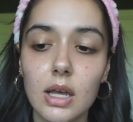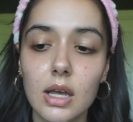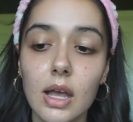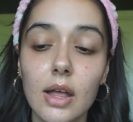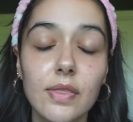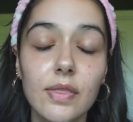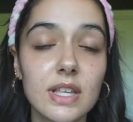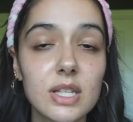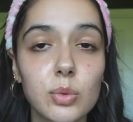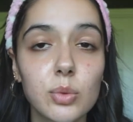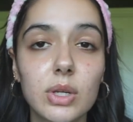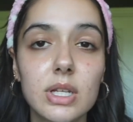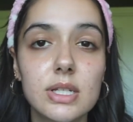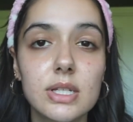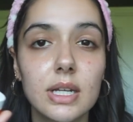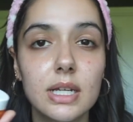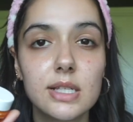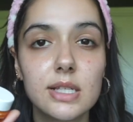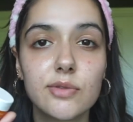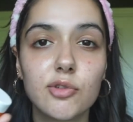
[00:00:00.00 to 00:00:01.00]
This one is
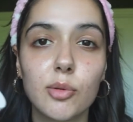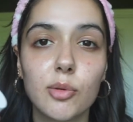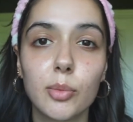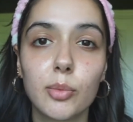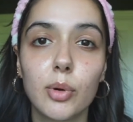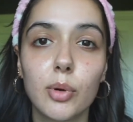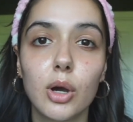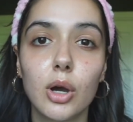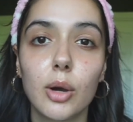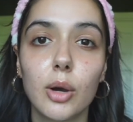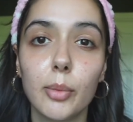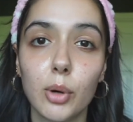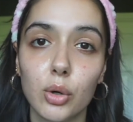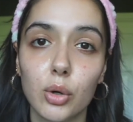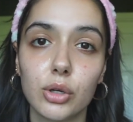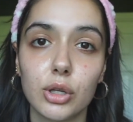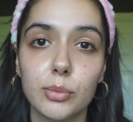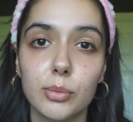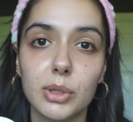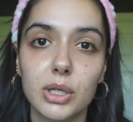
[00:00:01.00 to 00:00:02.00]
nice from a
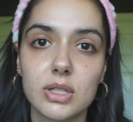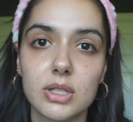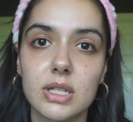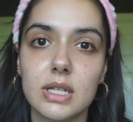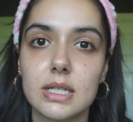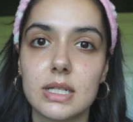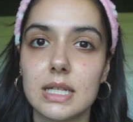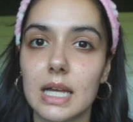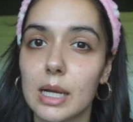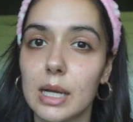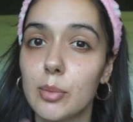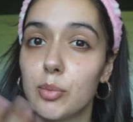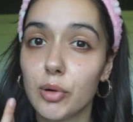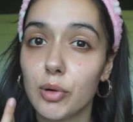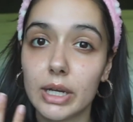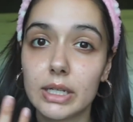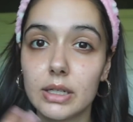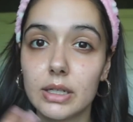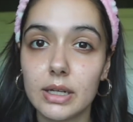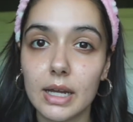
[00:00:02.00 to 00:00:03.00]
morning because it is like a
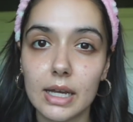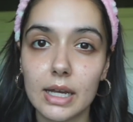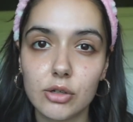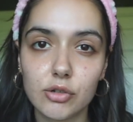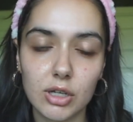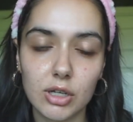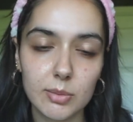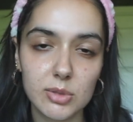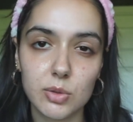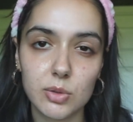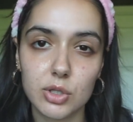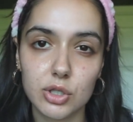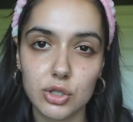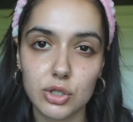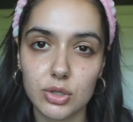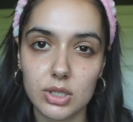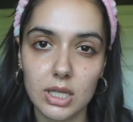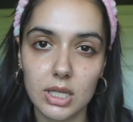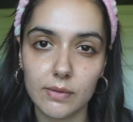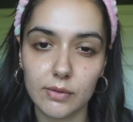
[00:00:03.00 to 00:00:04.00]
brightening eye cream, so it does
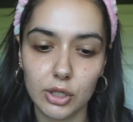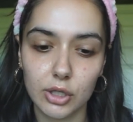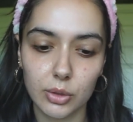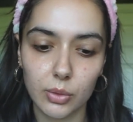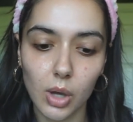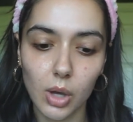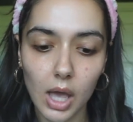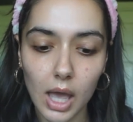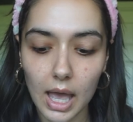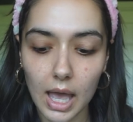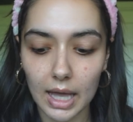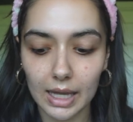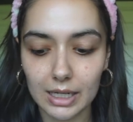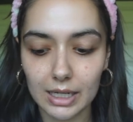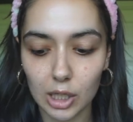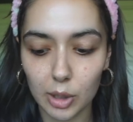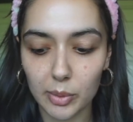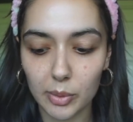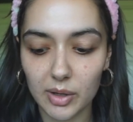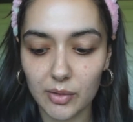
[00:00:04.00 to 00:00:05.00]
give you a little
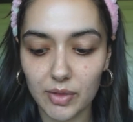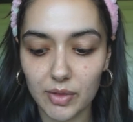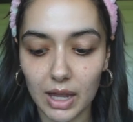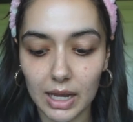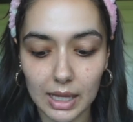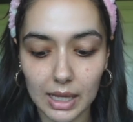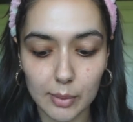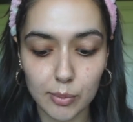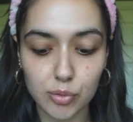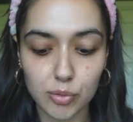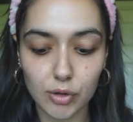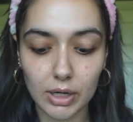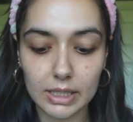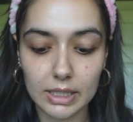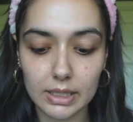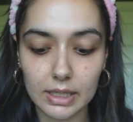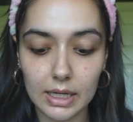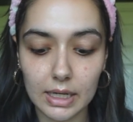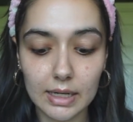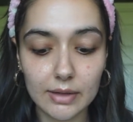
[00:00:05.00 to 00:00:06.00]
bit of that like
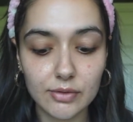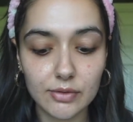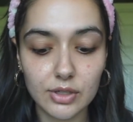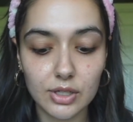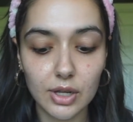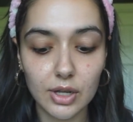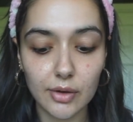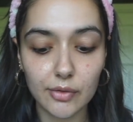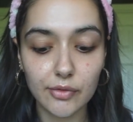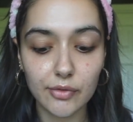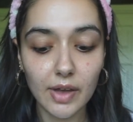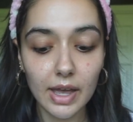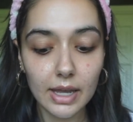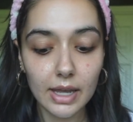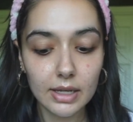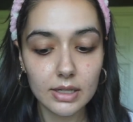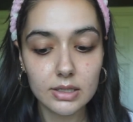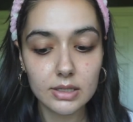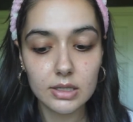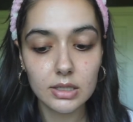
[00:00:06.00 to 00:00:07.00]
brightening lifted
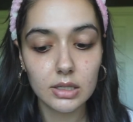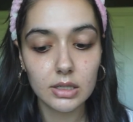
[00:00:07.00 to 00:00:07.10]
effect.